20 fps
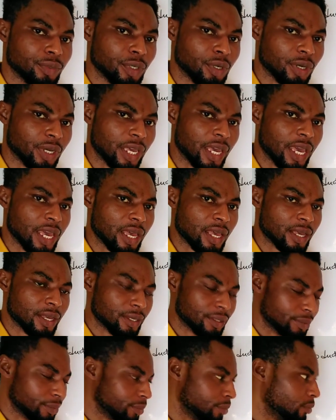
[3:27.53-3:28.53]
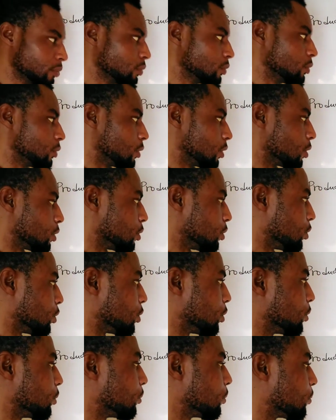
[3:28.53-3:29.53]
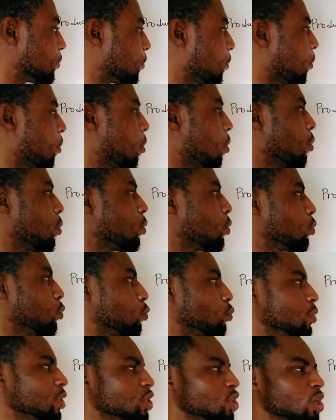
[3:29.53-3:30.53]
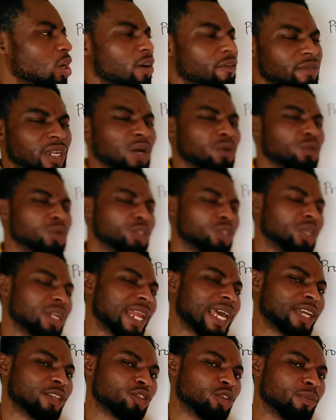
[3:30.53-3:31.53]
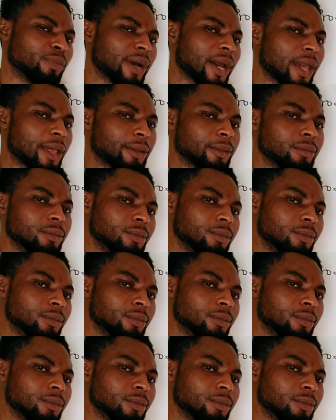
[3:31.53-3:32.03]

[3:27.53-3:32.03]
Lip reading: Okay? Good. Which of them would you like to buy?